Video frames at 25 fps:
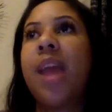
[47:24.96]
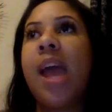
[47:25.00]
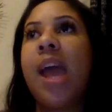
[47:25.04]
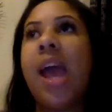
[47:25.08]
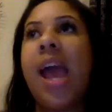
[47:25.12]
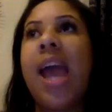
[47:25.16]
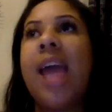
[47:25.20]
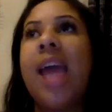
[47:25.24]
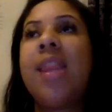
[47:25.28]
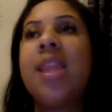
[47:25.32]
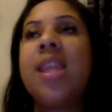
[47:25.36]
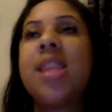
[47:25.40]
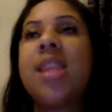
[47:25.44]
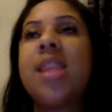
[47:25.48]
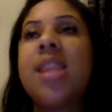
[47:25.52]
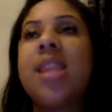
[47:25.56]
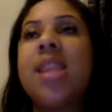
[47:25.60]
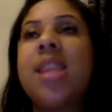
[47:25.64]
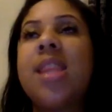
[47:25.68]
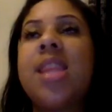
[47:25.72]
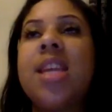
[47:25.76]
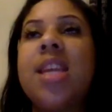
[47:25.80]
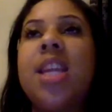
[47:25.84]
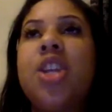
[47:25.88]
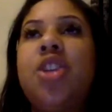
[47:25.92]
And the
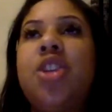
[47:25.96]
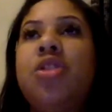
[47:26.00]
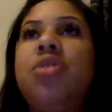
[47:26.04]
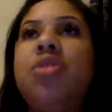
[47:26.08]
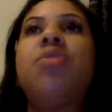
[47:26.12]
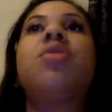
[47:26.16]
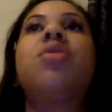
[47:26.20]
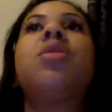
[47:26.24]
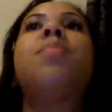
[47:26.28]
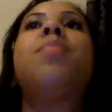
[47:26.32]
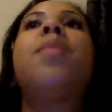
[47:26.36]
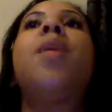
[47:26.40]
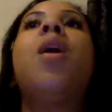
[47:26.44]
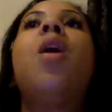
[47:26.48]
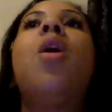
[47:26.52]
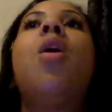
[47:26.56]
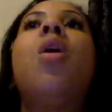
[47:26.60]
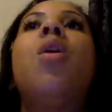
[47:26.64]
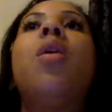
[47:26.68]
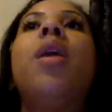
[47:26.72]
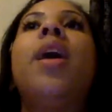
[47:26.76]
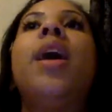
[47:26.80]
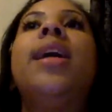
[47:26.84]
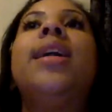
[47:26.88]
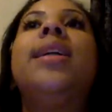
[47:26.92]
thing that you do in the
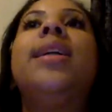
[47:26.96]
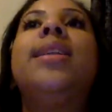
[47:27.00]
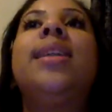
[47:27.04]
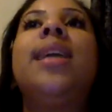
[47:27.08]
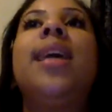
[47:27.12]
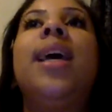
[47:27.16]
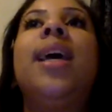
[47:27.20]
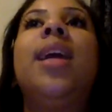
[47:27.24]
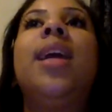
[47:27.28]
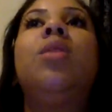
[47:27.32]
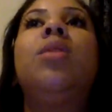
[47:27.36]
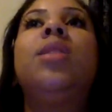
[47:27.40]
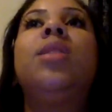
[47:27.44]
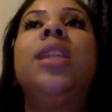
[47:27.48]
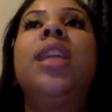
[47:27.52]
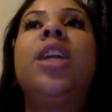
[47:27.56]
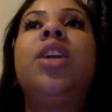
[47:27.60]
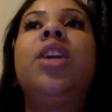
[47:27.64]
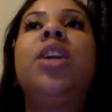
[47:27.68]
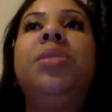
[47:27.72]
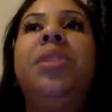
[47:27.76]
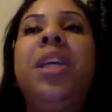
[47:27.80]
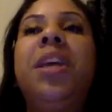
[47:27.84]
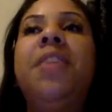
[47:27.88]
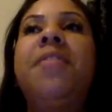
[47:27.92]
poll is it'll
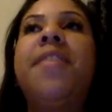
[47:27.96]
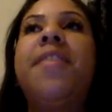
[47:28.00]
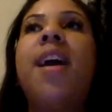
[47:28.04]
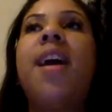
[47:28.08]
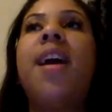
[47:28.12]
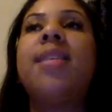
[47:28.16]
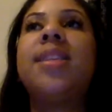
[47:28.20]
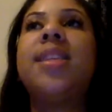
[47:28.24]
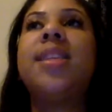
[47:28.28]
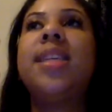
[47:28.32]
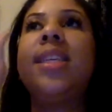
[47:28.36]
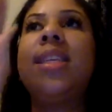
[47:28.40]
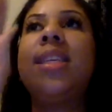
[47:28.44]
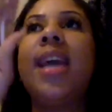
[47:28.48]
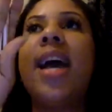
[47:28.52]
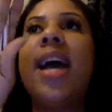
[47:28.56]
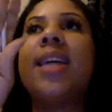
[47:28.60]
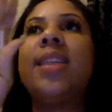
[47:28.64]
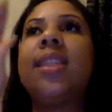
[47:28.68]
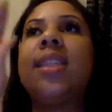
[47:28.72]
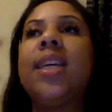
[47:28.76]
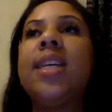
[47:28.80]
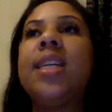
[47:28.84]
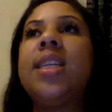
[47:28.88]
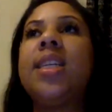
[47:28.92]
it'll default to
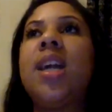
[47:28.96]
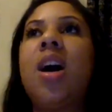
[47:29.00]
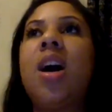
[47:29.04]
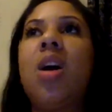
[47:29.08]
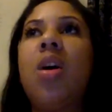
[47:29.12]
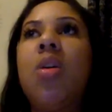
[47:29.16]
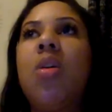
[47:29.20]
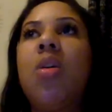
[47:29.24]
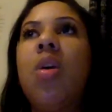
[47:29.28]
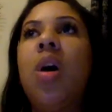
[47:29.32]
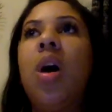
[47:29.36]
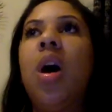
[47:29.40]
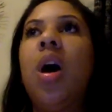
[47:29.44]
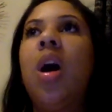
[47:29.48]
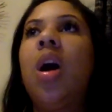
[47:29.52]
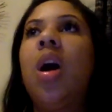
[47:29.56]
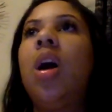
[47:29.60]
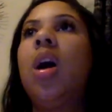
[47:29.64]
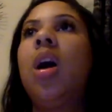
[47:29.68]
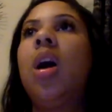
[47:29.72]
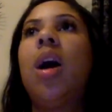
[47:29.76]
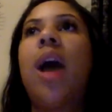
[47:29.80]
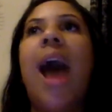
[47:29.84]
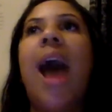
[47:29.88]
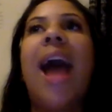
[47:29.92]
yes and no.
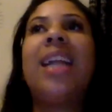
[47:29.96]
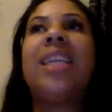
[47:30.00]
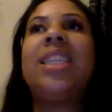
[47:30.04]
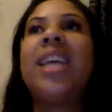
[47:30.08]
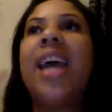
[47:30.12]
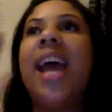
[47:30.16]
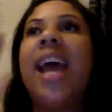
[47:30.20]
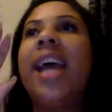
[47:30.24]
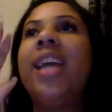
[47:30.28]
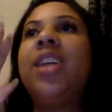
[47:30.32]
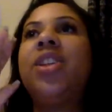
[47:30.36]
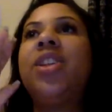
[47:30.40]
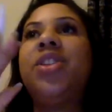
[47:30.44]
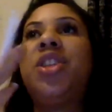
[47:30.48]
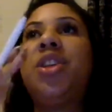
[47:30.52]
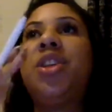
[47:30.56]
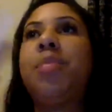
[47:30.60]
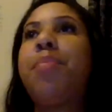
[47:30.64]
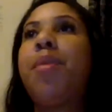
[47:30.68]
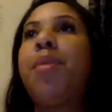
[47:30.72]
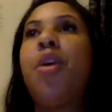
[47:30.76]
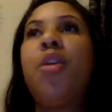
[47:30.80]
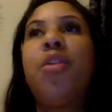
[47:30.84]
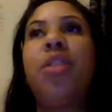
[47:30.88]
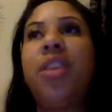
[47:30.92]
I change it to
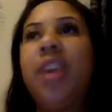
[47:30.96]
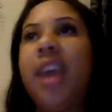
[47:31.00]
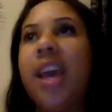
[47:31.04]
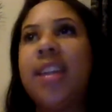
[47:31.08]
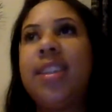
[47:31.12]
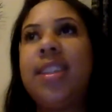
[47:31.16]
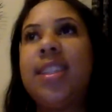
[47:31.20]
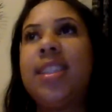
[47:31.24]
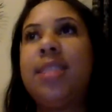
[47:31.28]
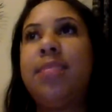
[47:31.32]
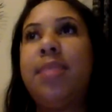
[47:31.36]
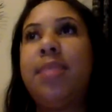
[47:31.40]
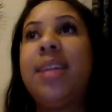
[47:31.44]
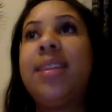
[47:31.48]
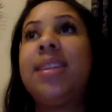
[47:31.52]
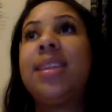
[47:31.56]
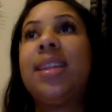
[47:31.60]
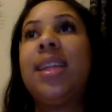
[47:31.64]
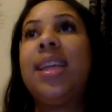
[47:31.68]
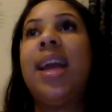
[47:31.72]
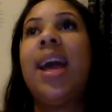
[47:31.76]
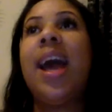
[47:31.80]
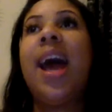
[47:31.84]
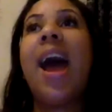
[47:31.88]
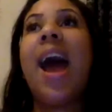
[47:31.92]
both yeses
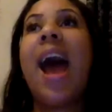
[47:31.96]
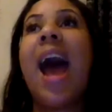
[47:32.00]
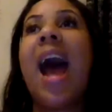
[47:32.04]
basically.